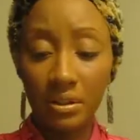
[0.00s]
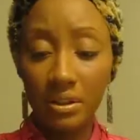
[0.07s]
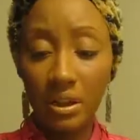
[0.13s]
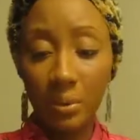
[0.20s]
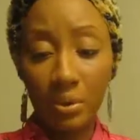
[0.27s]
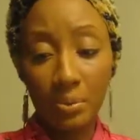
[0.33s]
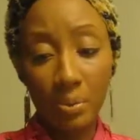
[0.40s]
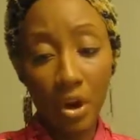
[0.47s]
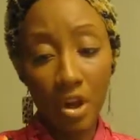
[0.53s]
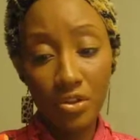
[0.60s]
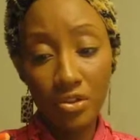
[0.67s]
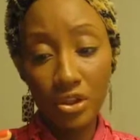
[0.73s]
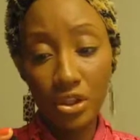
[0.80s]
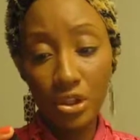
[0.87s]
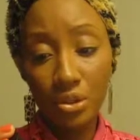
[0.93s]
that would
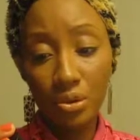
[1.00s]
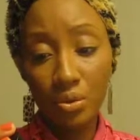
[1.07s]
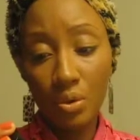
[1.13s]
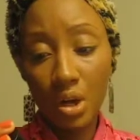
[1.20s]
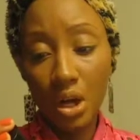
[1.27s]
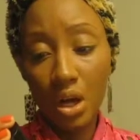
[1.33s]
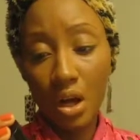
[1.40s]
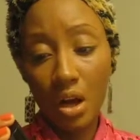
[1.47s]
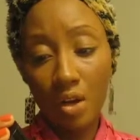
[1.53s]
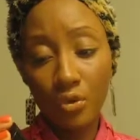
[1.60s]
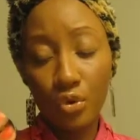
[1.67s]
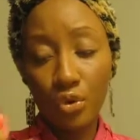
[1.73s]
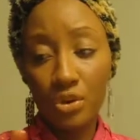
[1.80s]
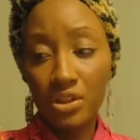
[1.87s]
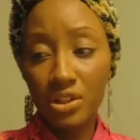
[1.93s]
bother you. Of
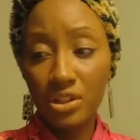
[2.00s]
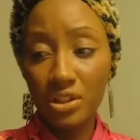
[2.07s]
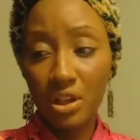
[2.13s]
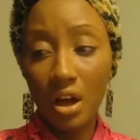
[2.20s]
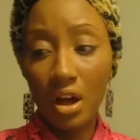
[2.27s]
course,